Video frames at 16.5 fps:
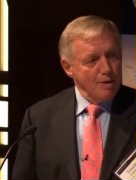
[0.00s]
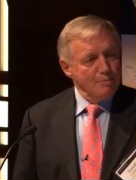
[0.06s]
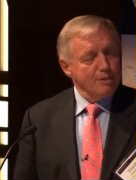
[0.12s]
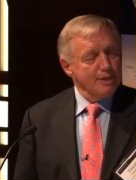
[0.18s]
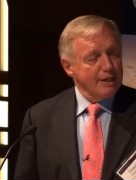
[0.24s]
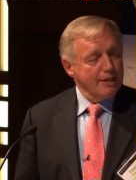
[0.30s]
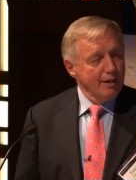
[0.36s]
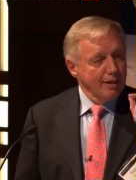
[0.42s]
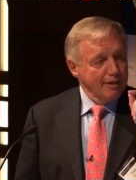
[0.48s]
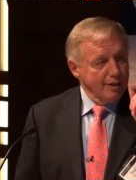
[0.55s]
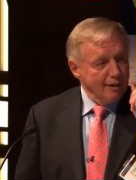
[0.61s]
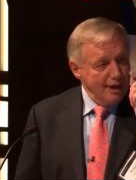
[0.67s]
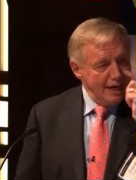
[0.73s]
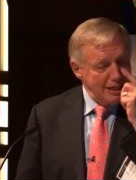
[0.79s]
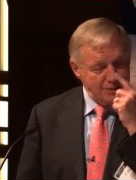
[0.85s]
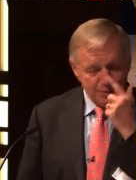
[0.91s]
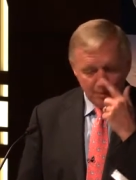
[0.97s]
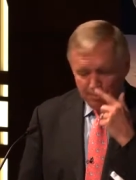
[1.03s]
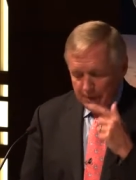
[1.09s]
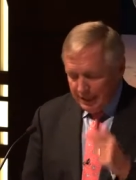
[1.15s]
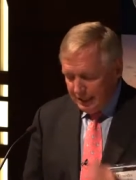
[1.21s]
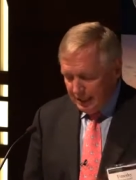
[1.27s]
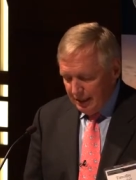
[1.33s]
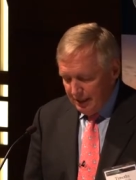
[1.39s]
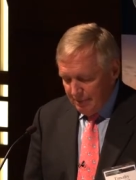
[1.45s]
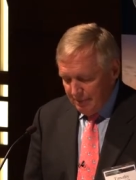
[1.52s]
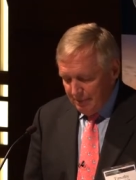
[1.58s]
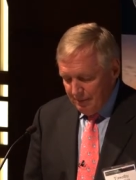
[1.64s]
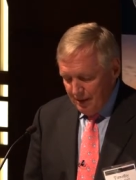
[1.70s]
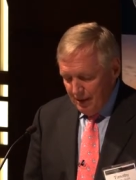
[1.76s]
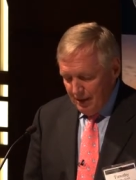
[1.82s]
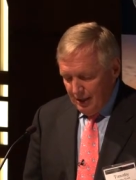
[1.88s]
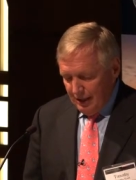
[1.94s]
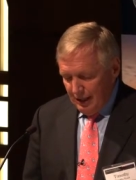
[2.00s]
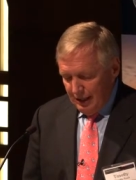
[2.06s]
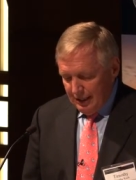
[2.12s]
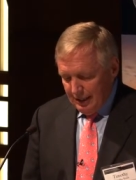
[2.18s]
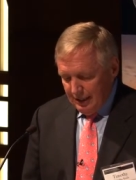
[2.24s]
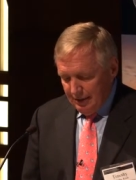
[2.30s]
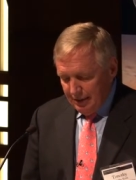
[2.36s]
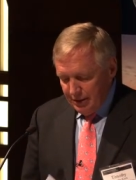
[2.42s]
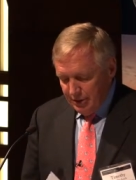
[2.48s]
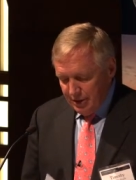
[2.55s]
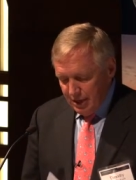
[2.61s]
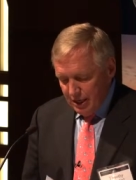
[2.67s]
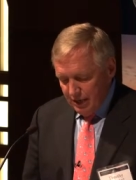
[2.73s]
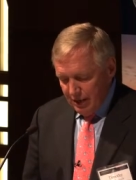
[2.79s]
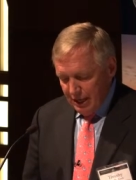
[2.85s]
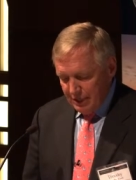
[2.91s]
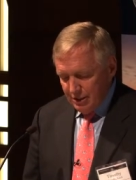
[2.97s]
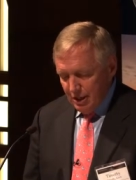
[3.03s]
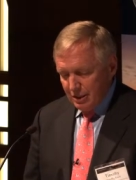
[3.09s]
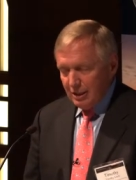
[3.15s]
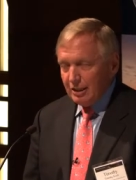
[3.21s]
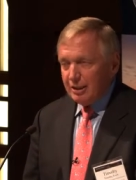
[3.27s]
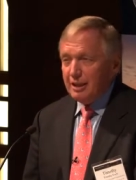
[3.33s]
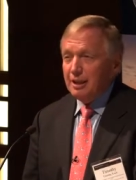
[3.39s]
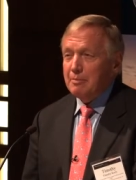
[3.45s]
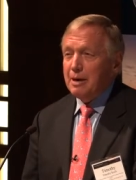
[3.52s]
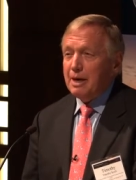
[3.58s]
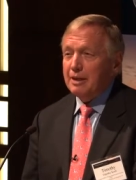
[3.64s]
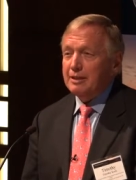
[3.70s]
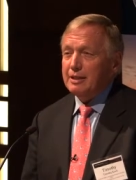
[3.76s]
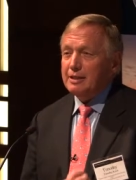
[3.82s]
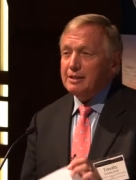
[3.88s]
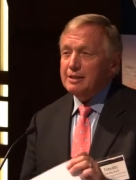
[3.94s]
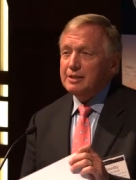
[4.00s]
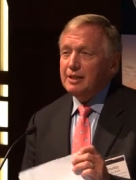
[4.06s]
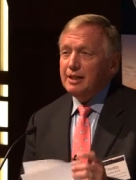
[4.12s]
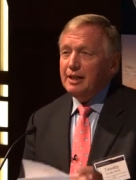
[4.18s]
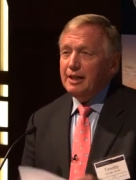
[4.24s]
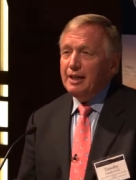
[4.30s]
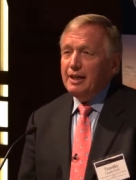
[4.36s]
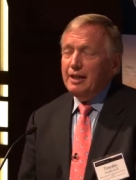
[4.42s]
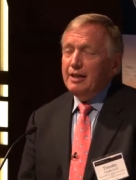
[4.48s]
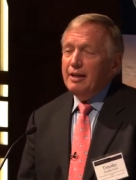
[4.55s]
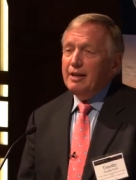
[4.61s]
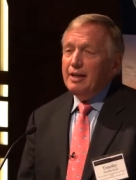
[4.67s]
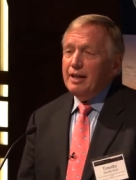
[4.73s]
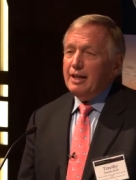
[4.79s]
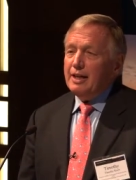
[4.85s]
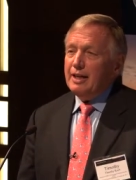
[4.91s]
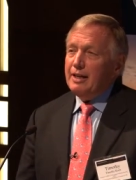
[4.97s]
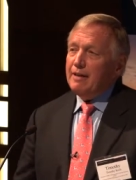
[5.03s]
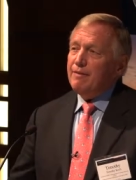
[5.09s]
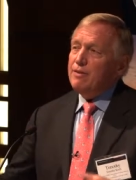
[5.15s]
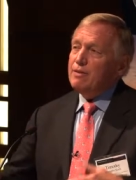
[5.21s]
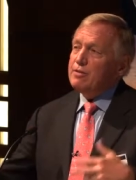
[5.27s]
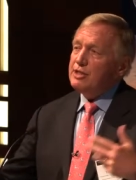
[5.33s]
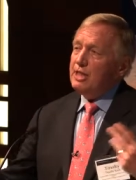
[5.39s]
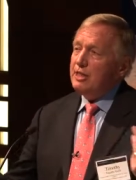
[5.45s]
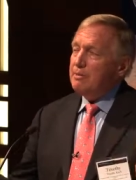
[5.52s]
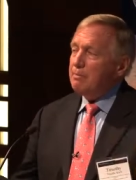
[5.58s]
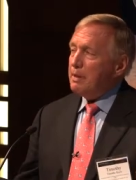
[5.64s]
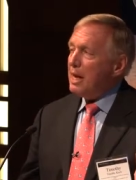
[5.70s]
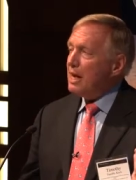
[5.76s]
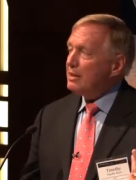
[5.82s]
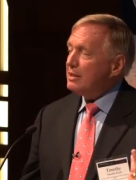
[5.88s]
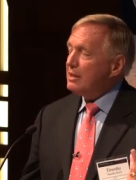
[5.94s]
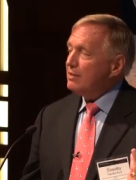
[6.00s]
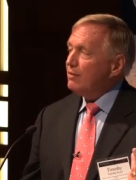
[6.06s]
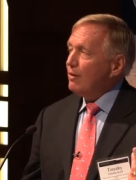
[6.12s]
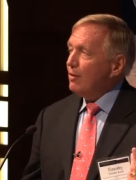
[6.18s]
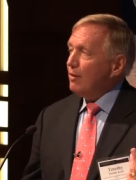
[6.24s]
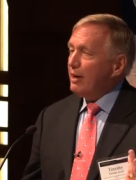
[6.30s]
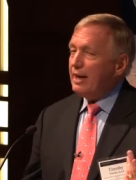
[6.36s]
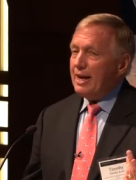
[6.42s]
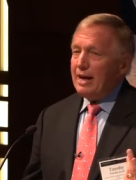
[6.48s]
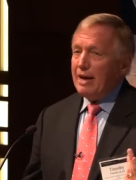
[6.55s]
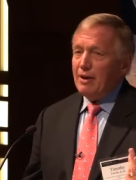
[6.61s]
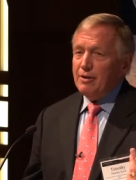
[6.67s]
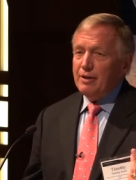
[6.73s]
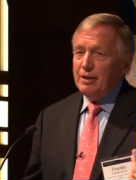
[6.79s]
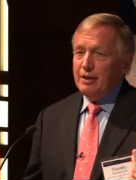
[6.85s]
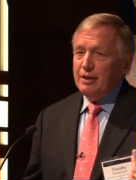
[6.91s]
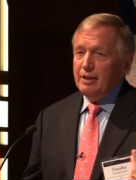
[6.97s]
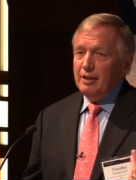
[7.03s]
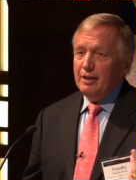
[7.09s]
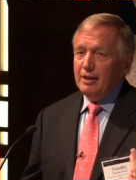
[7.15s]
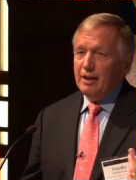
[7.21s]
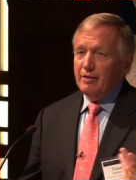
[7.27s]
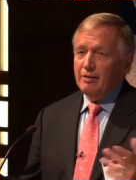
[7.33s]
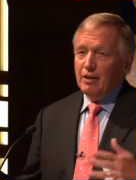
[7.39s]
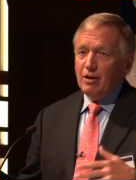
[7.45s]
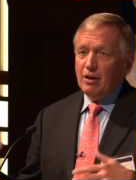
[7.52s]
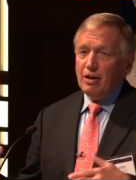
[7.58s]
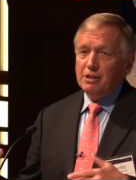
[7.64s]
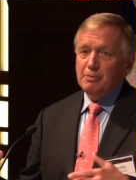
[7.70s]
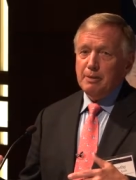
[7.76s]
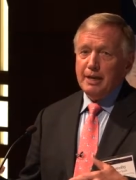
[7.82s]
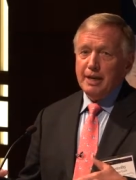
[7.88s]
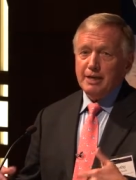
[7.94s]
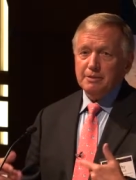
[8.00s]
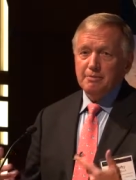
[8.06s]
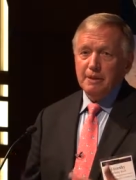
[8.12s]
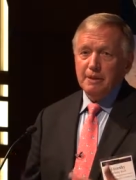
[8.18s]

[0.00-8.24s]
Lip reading: particularly on the last one, Mika. And you and I talked a little about this. If you see deposits flowing out of the large banks